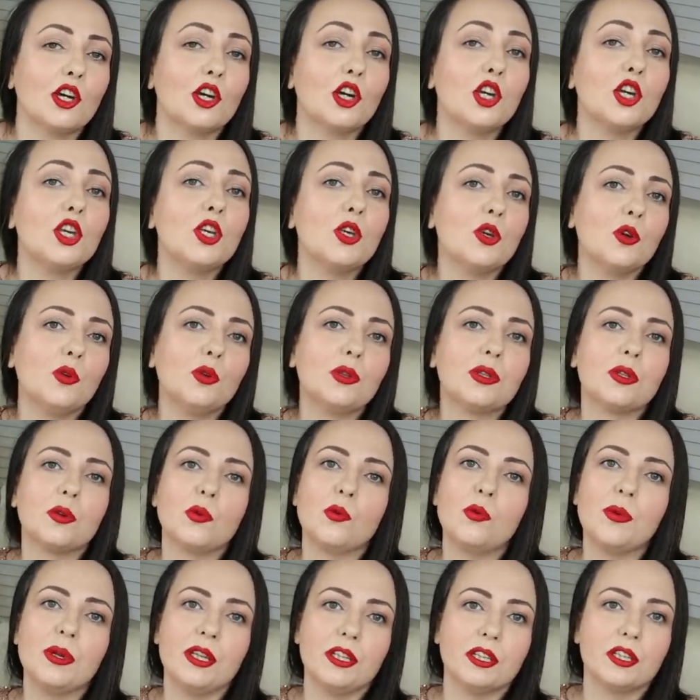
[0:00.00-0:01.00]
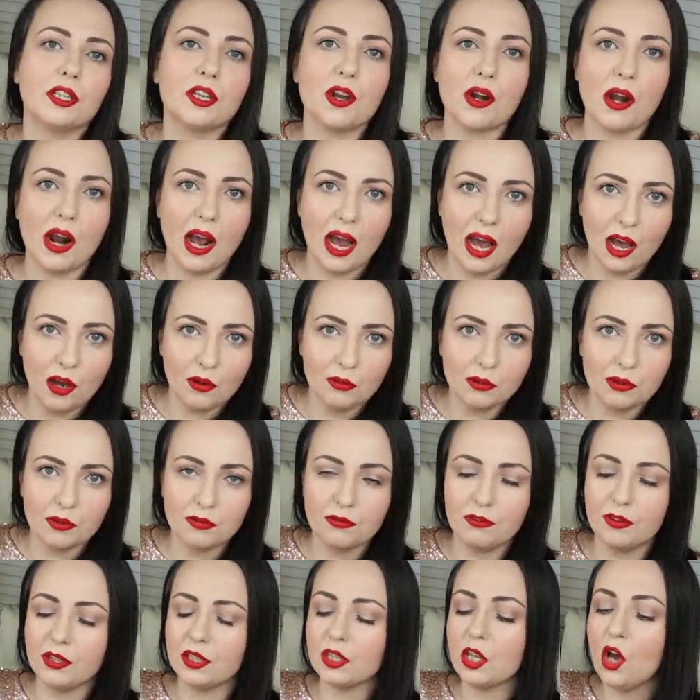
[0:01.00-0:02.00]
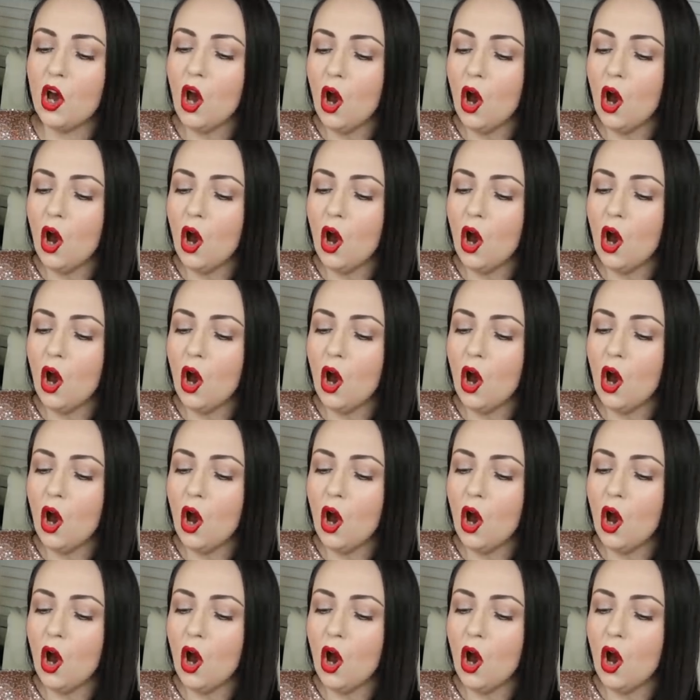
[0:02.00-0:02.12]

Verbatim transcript: cute winter outfit,